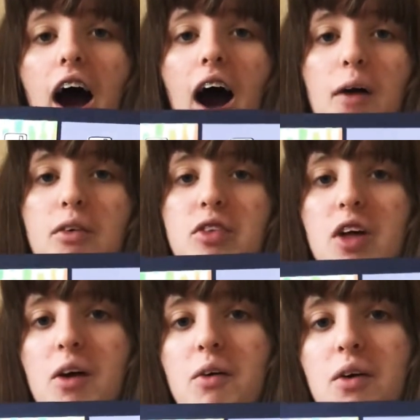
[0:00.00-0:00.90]
I was
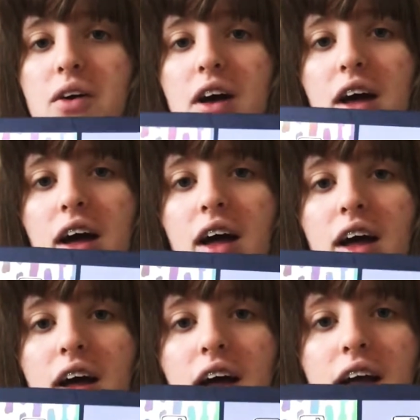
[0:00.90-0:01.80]
so
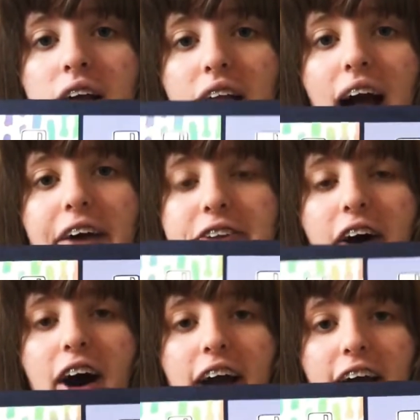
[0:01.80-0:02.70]
glad
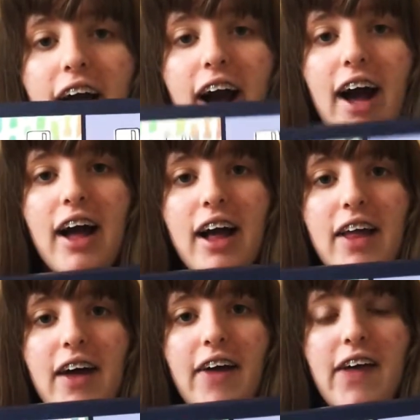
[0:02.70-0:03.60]

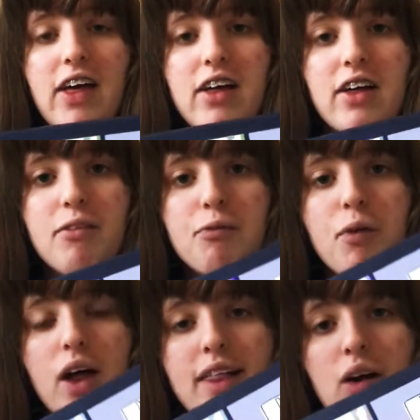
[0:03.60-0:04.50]
that they
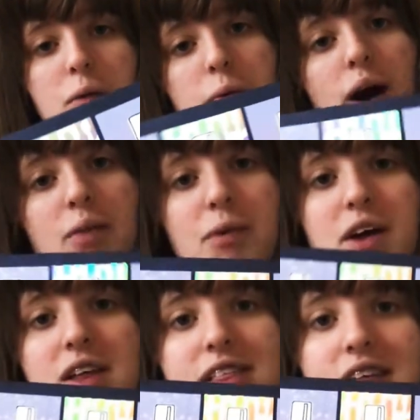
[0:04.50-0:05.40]
put it down in price,
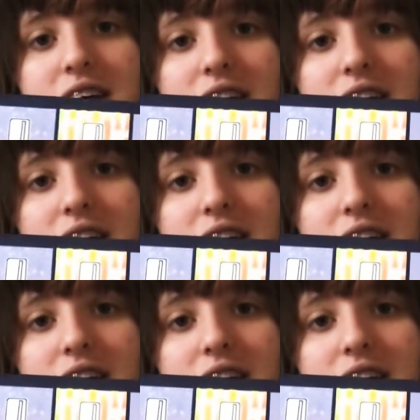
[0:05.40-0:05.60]
because